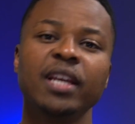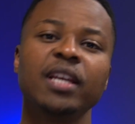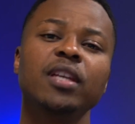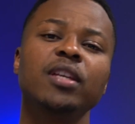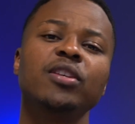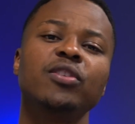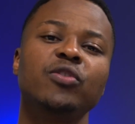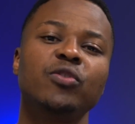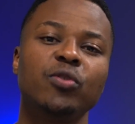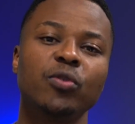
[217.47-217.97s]

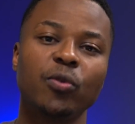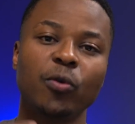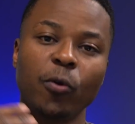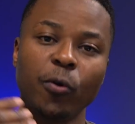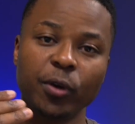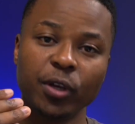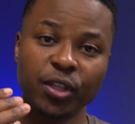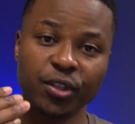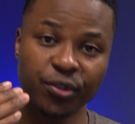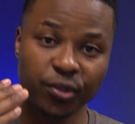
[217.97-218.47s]
is to
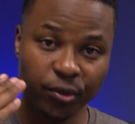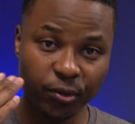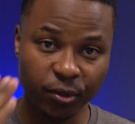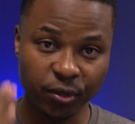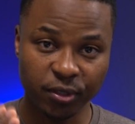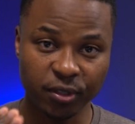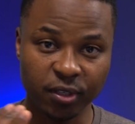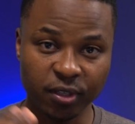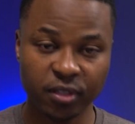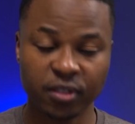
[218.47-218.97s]
go into your
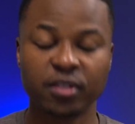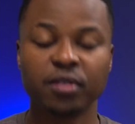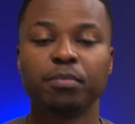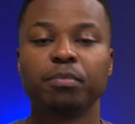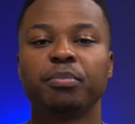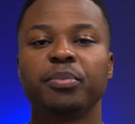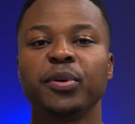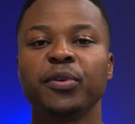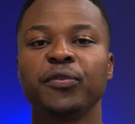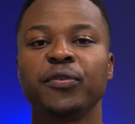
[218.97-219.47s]
system
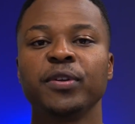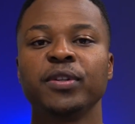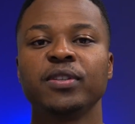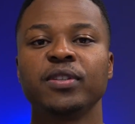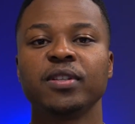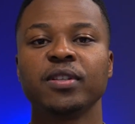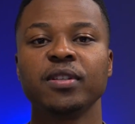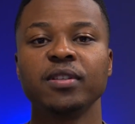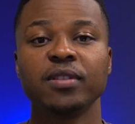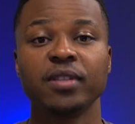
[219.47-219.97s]

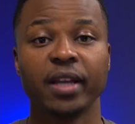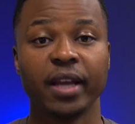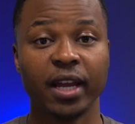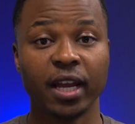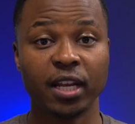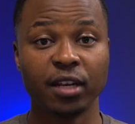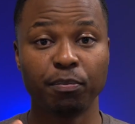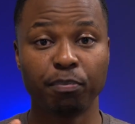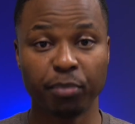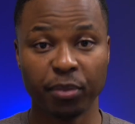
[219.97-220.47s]
preferences
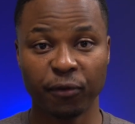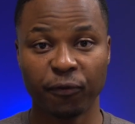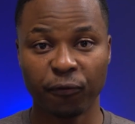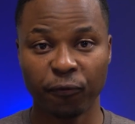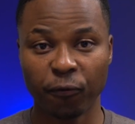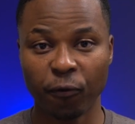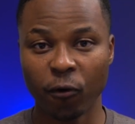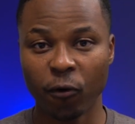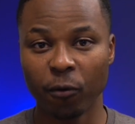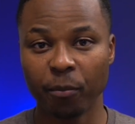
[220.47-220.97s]
and
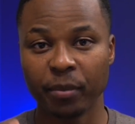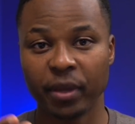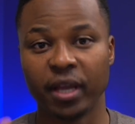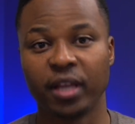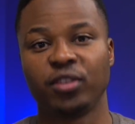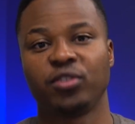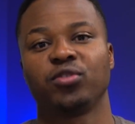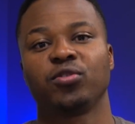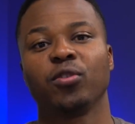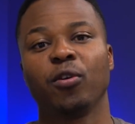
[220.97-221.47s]
perform
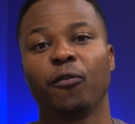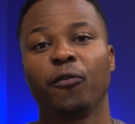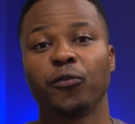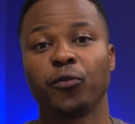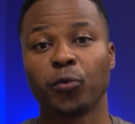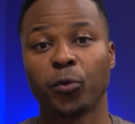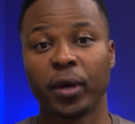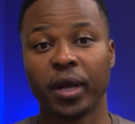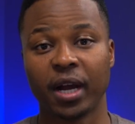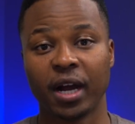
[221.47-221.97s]
a
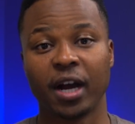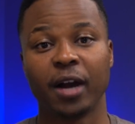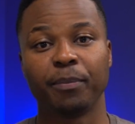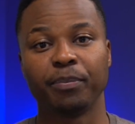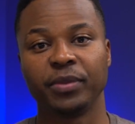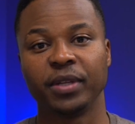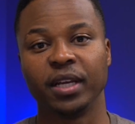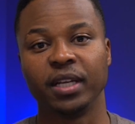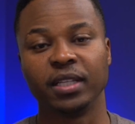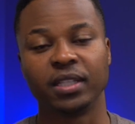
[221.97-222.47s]
software
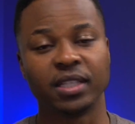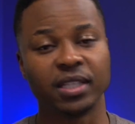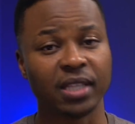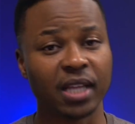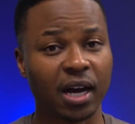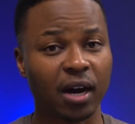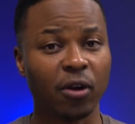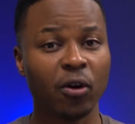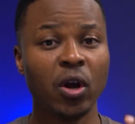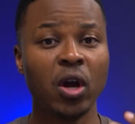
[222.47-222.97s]
update.
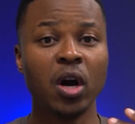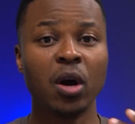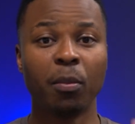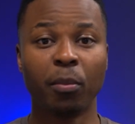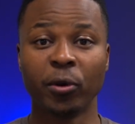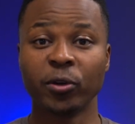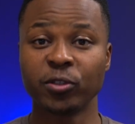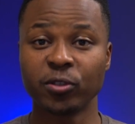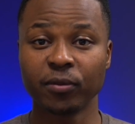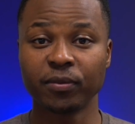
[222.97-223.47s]
Now,
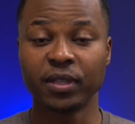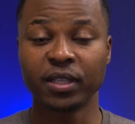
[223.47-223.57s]
most of